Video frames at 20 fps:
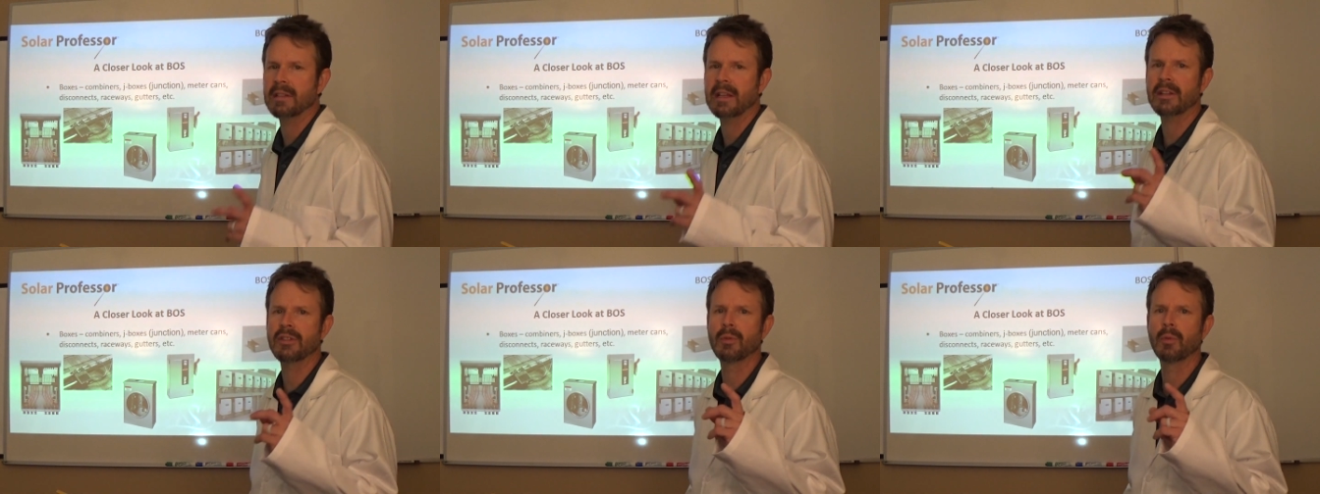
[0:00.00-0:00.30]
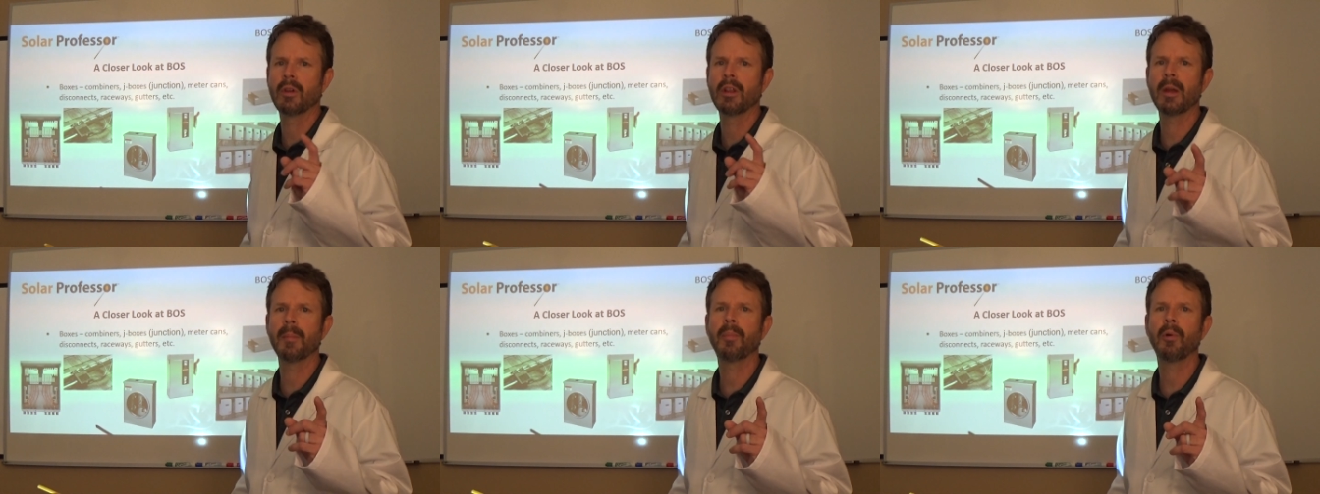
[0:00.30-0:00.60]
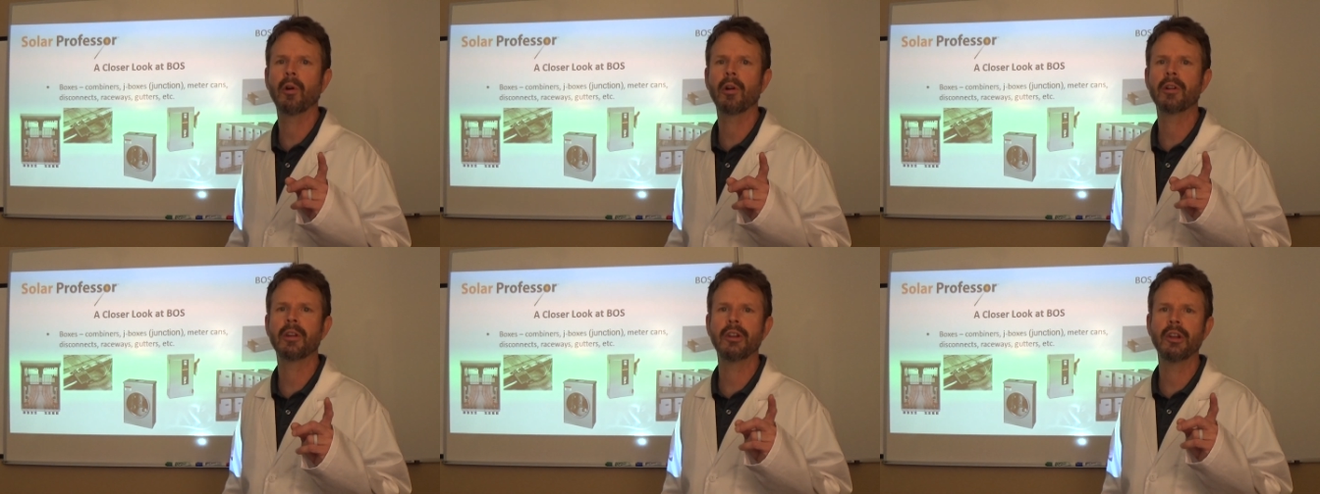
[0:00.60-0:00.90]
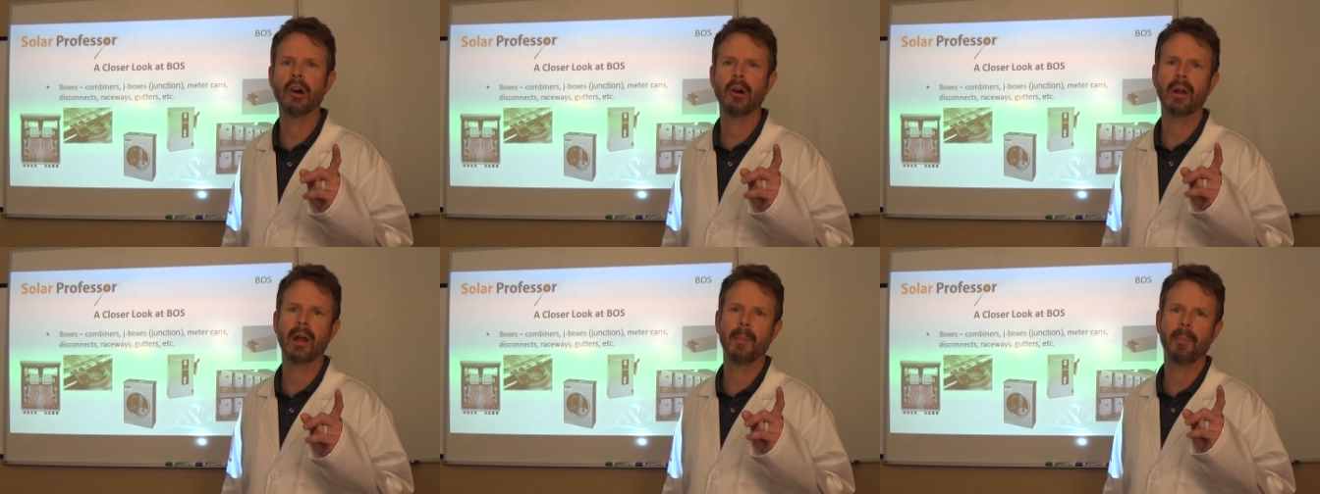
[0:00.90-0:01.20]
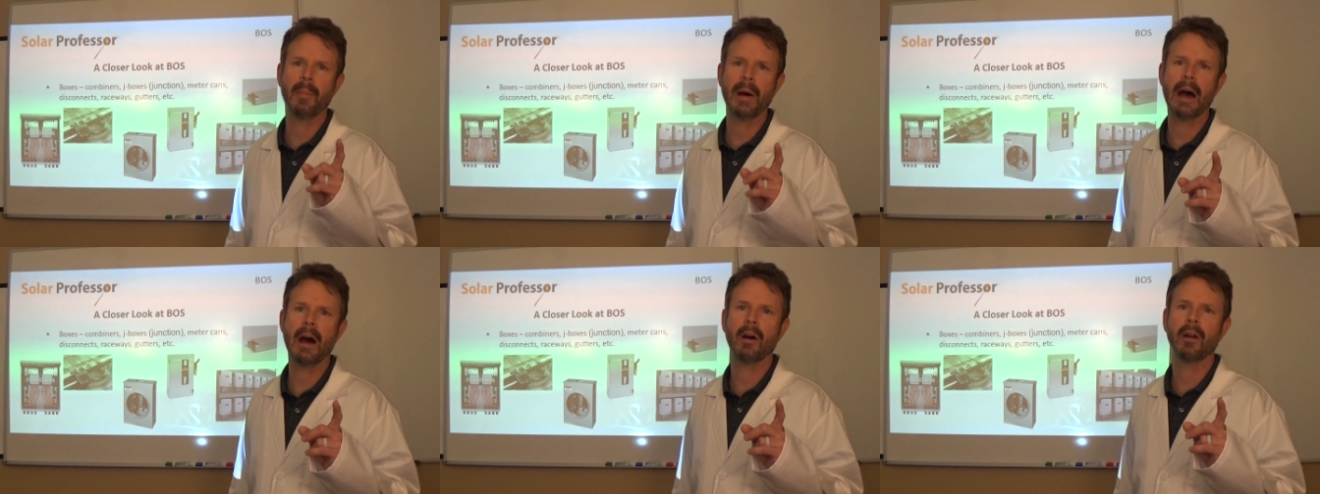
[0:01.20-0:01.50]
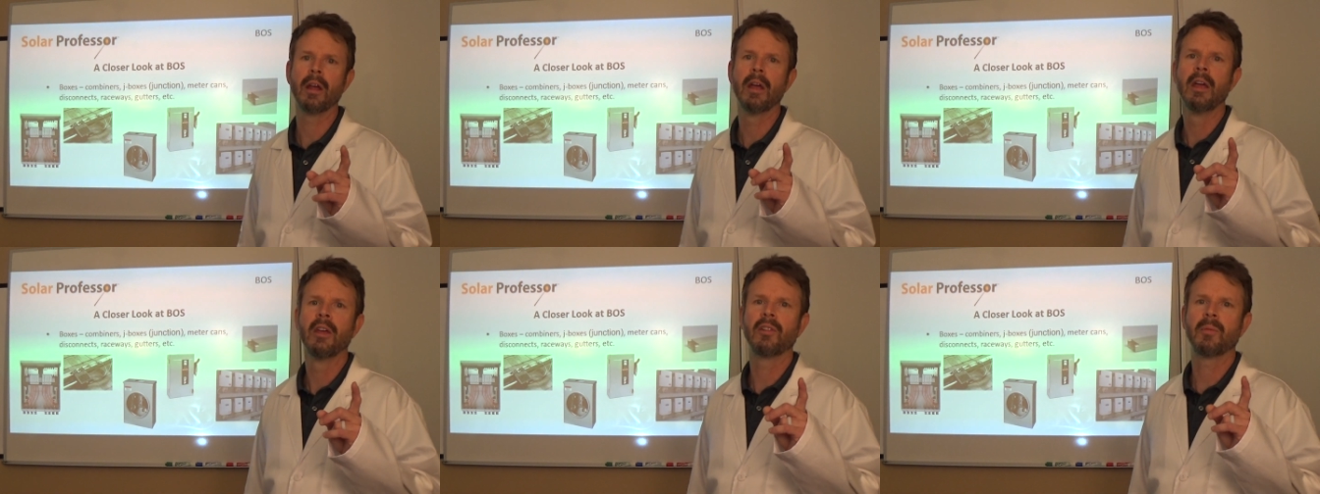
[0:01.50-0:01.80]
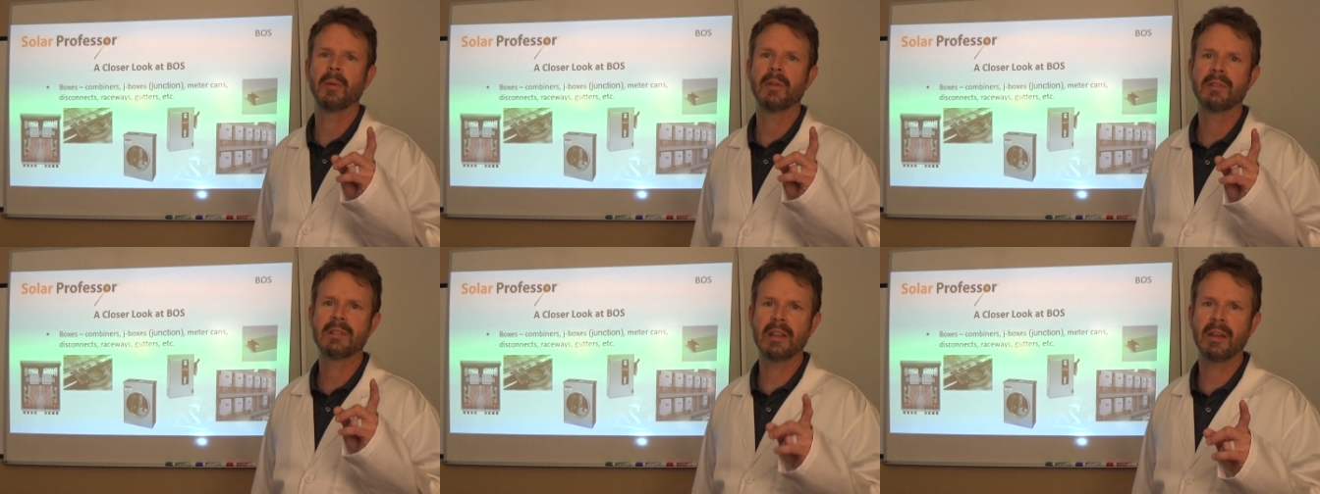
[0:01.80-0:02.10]
And that's really important to note about,
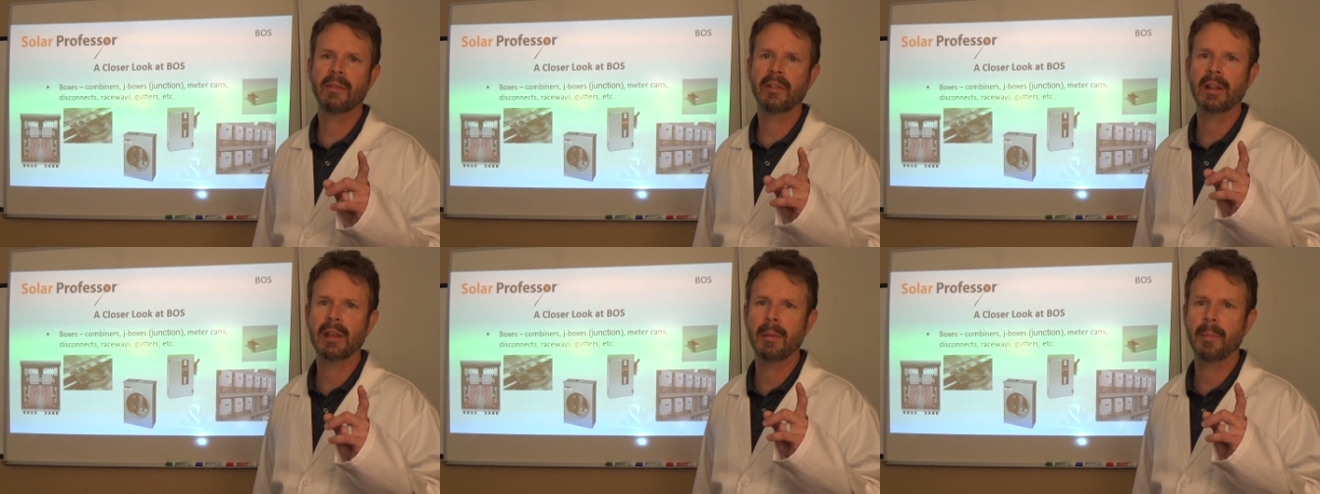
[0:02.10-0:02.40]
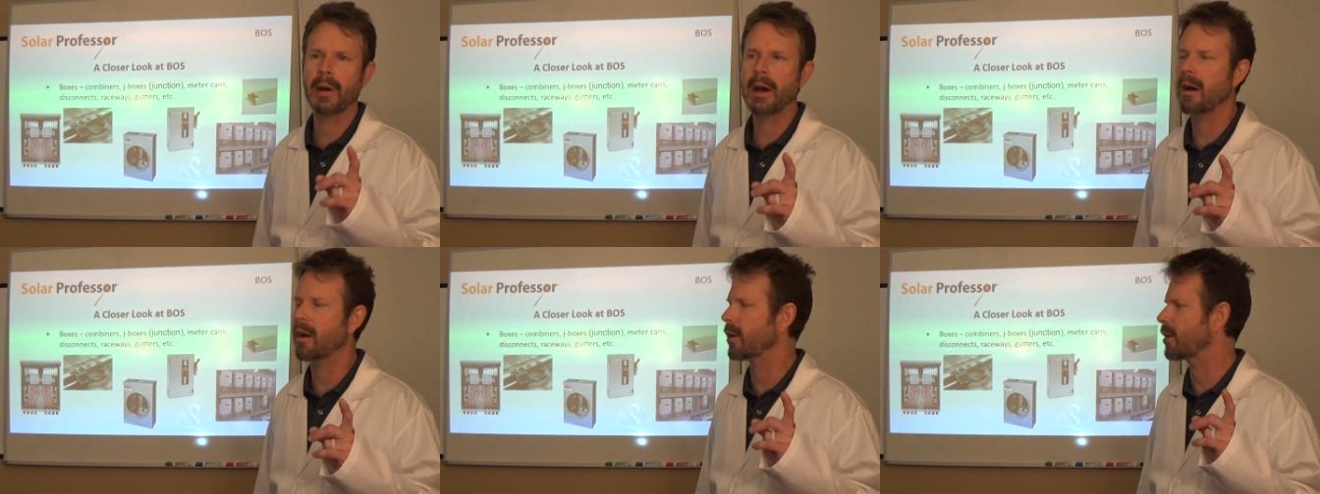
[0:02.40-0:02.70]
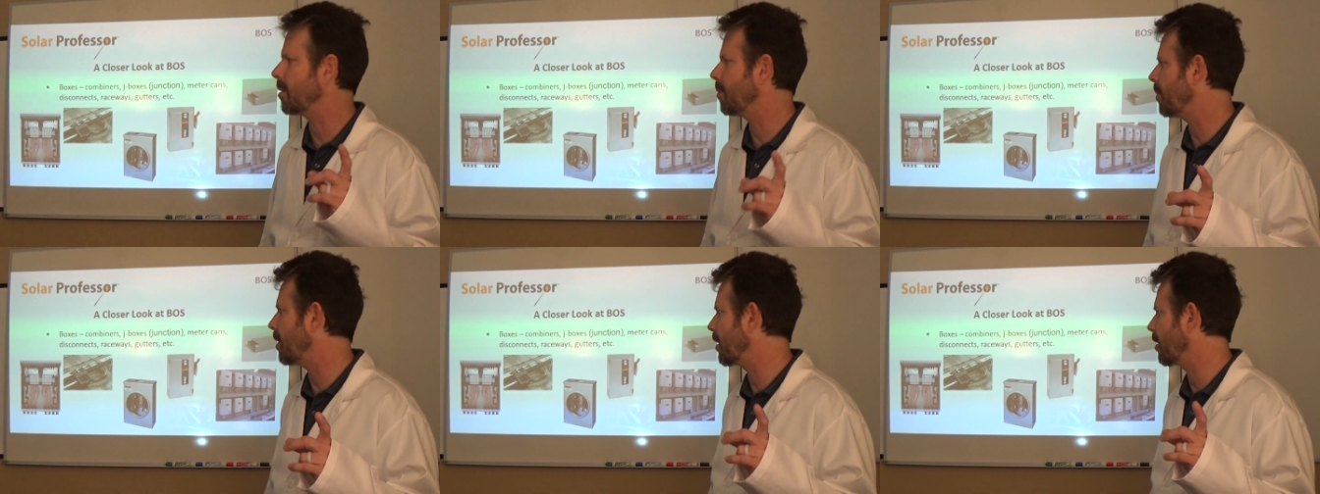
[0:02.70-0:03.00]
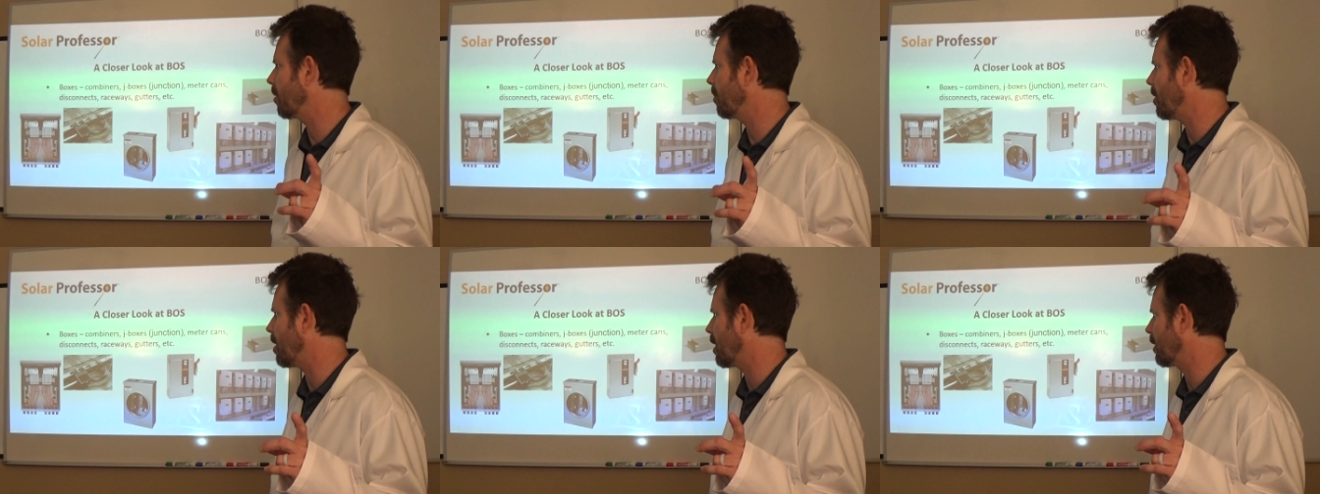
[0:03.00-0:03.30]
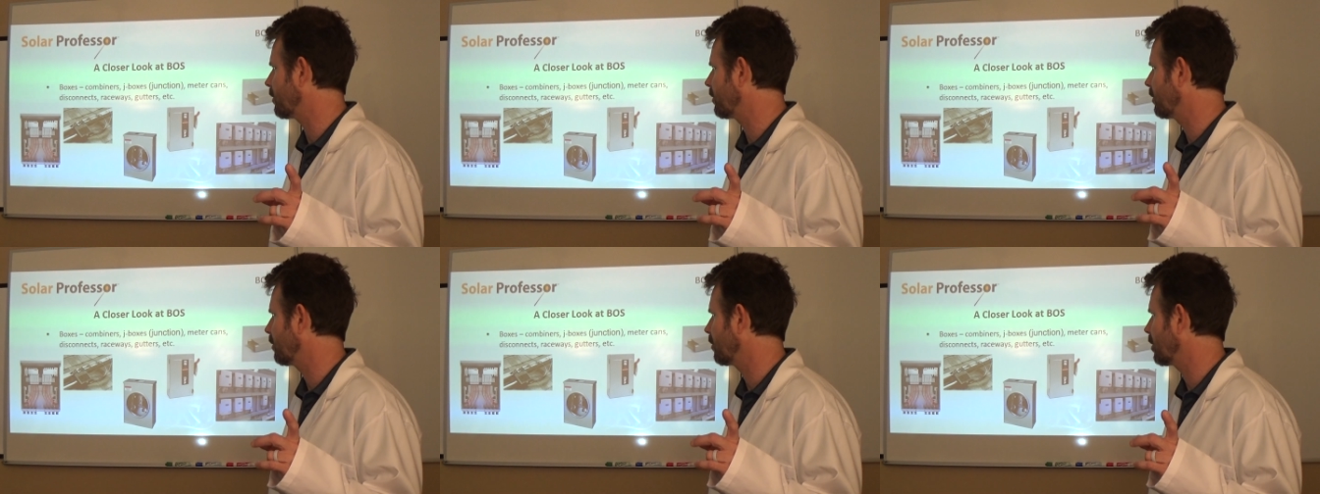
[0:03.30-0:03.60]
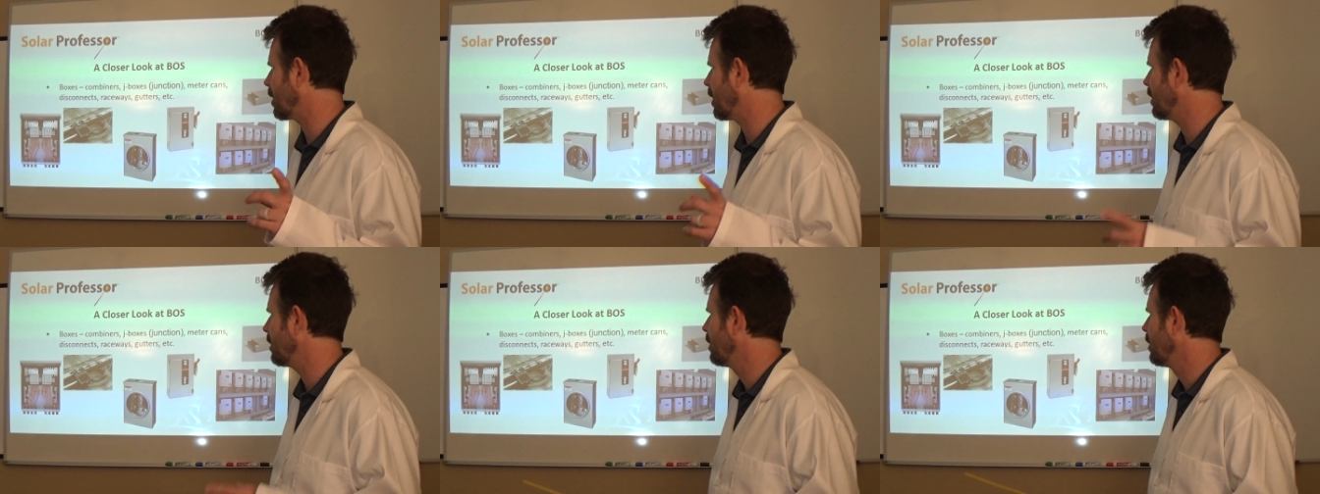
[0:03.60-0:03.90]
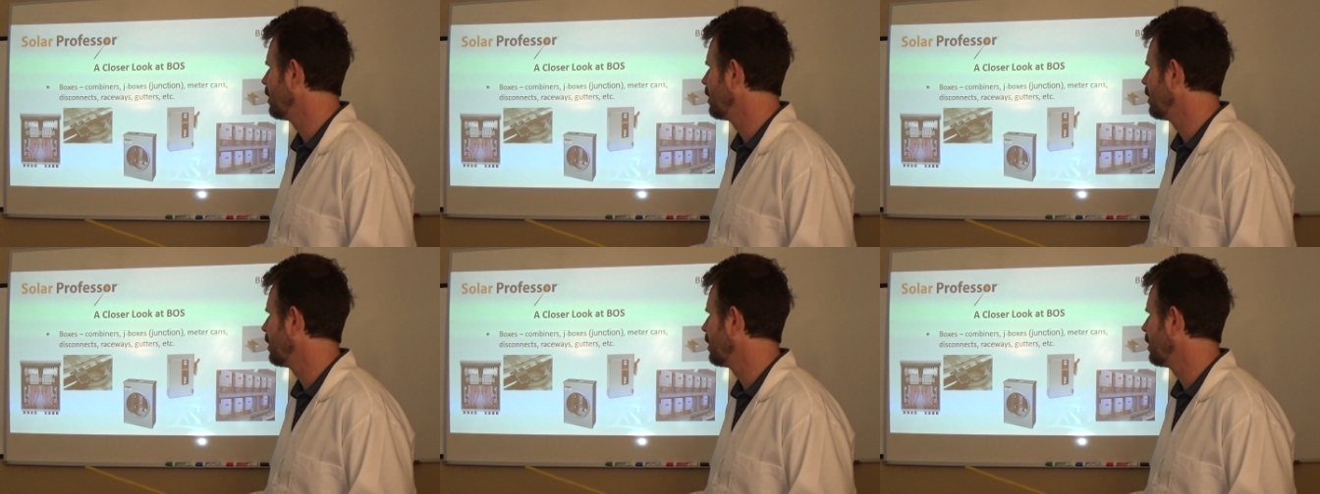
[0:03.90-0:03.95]
specifically about a combiner box. Okay.